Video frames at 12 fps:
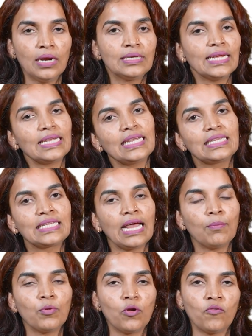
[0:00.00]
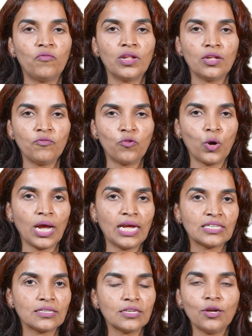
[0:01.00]
Take example of weather
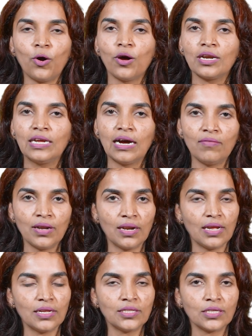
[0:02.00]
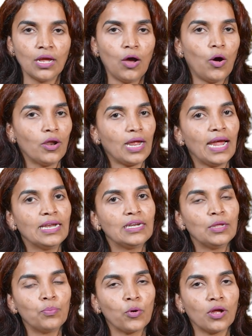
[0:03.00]
forecasting or governance or
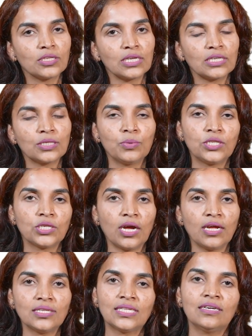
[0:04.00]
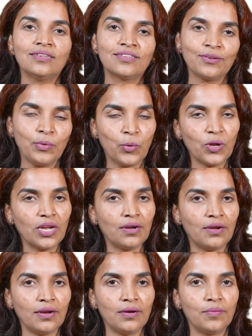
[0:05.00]
IT projects which are citizen
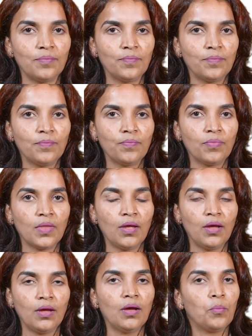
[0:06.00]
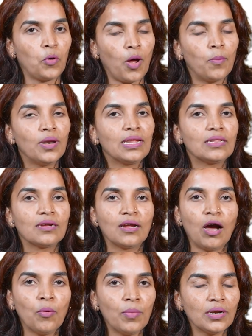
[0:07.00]
oriented. Probably the
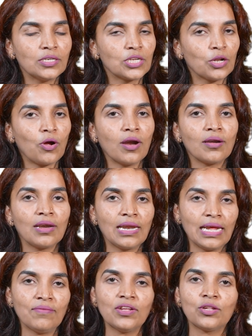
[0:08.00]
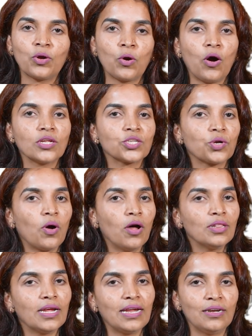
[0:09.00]
government cannot levy the cost
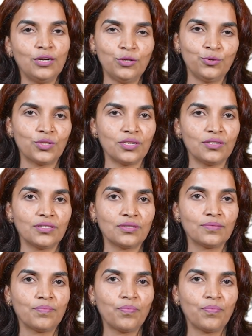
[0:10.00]
on the end users.